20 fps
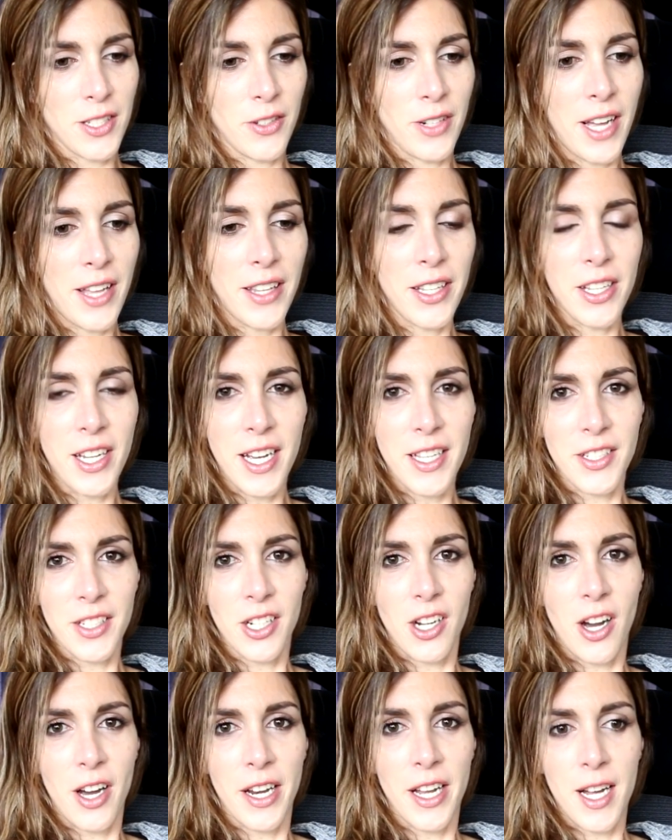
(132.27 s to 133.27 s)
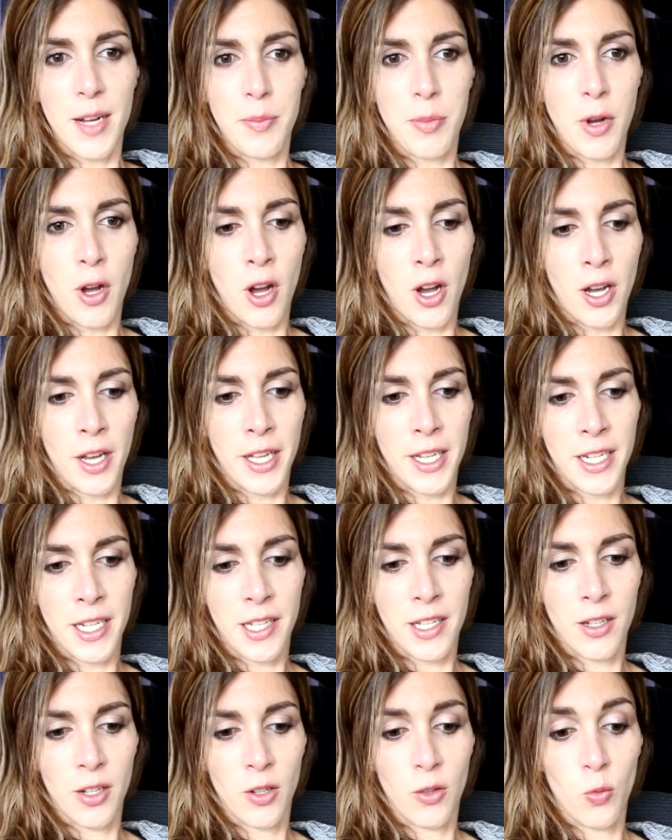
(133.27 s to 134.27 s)
so now that you guys are caught up
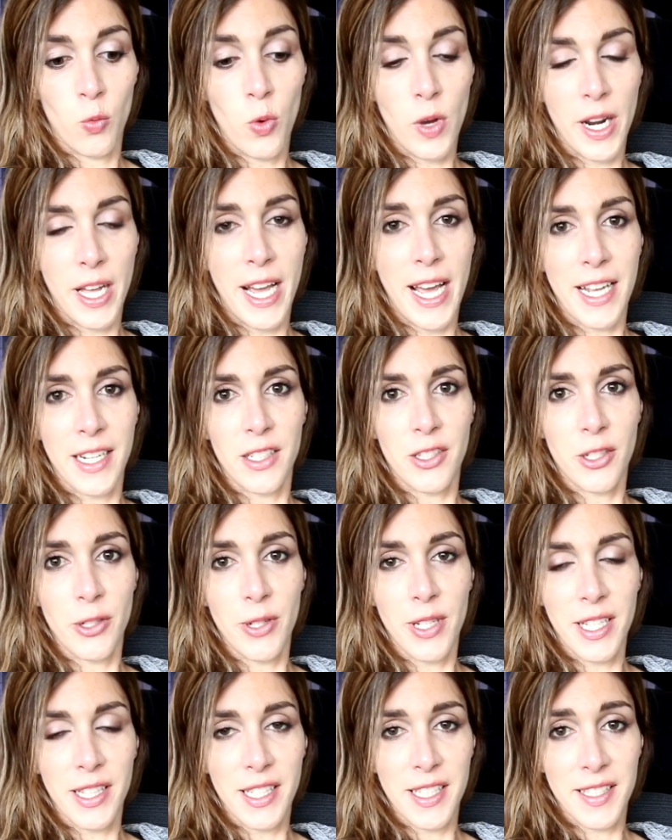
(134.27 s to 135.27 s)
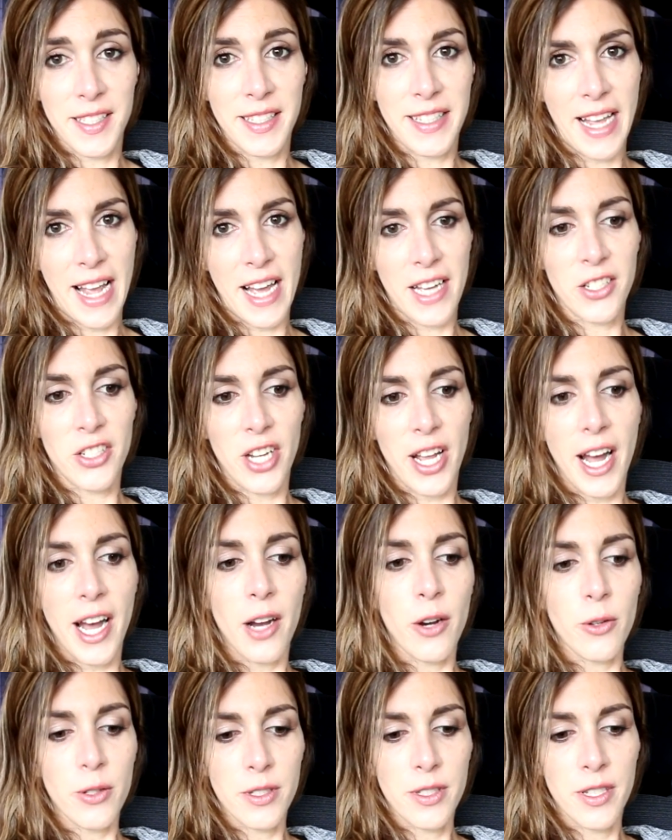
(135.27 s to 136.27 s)
on what I had to do to get this dash
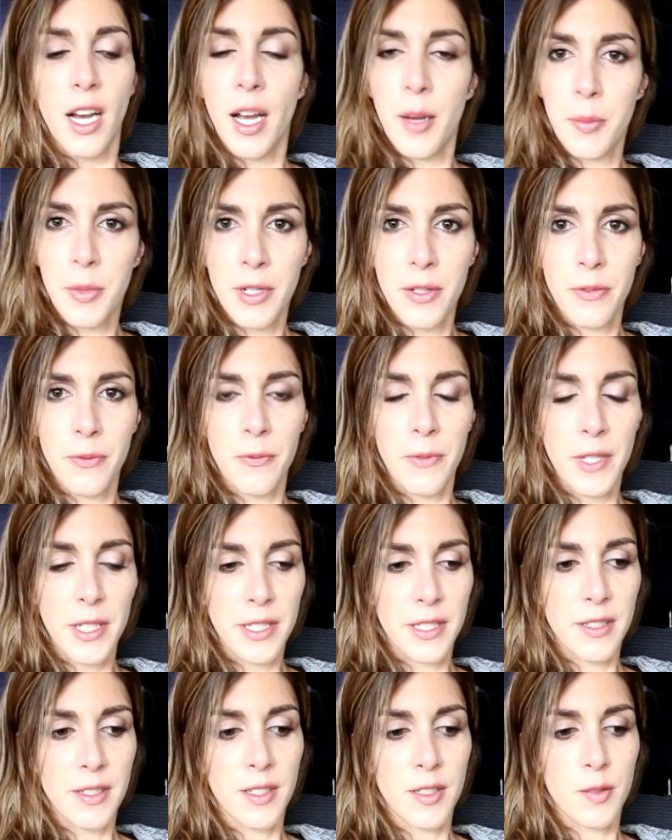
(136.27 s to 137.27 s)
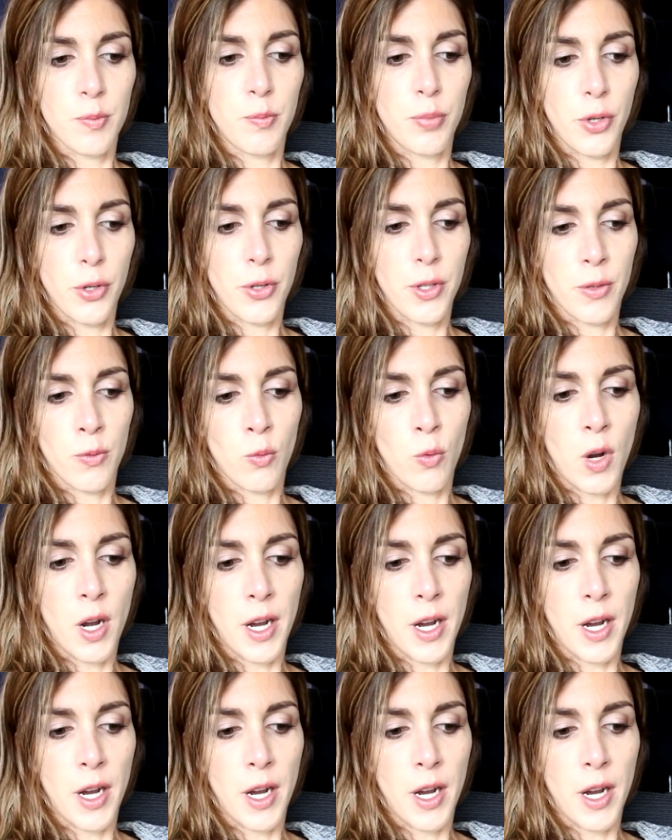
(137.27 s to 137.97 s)
out, I'm gonna fix this broken